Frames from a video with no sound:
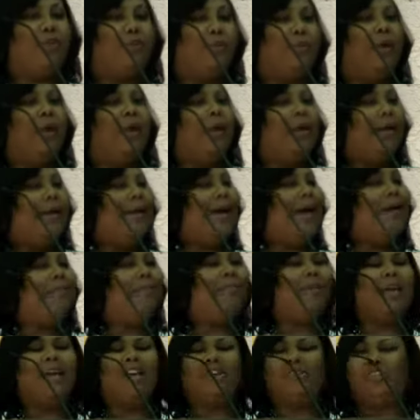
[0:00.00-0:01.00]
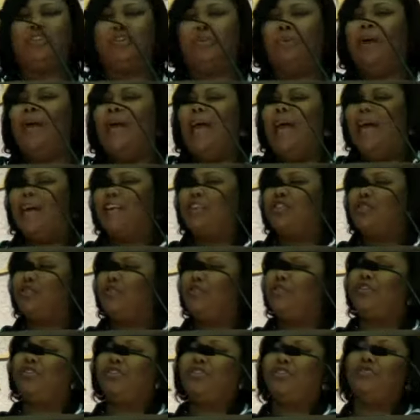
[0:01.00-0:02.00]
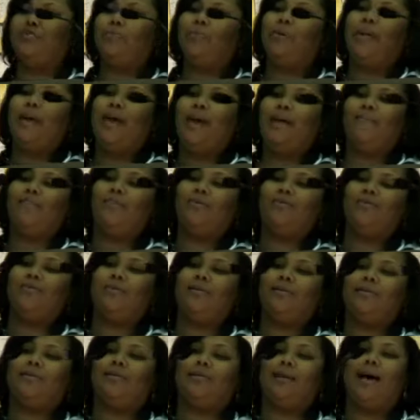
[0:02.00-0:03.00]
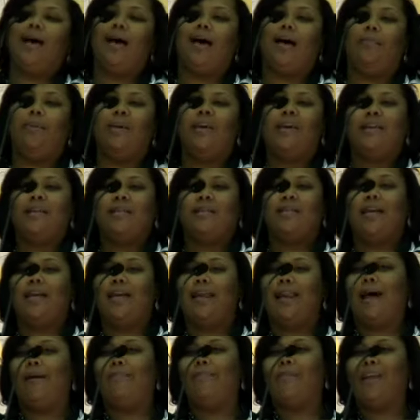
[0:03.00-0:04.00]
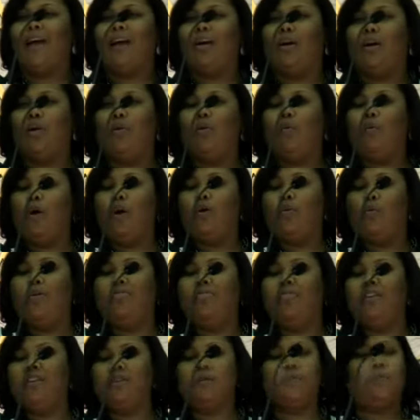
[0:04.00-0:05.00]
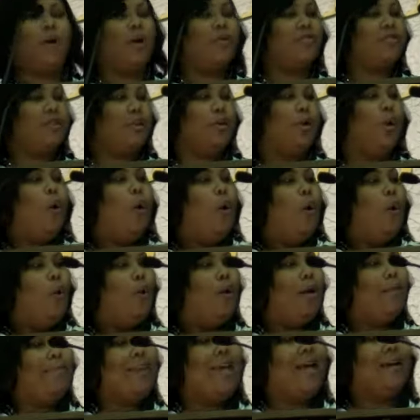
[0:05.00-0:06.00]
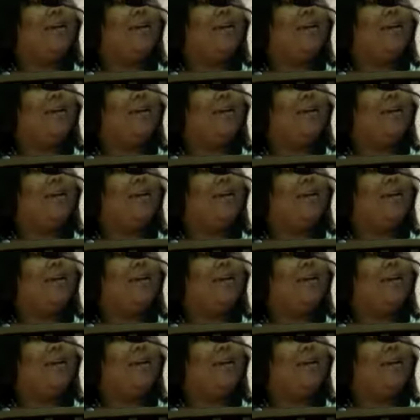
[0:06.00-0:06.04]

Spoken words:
for you. God bless you. As Christians, we have to stop saying, I'm not going to work with this person, or I'm